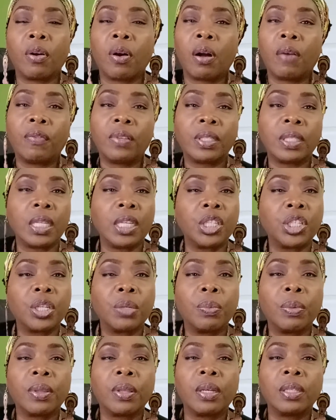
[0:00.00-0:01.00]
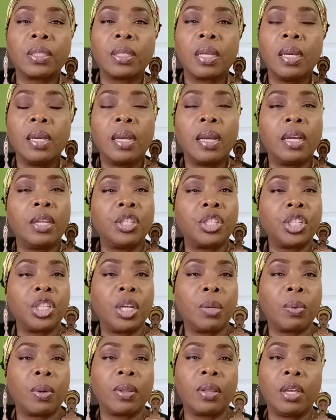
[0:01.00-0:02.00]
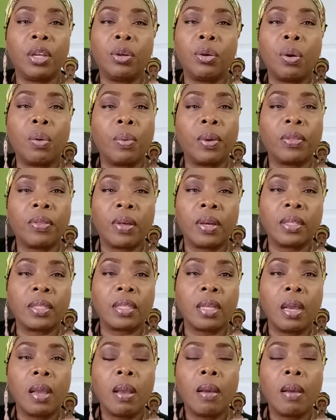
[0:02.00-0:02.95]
conversation with us and share what they know with us.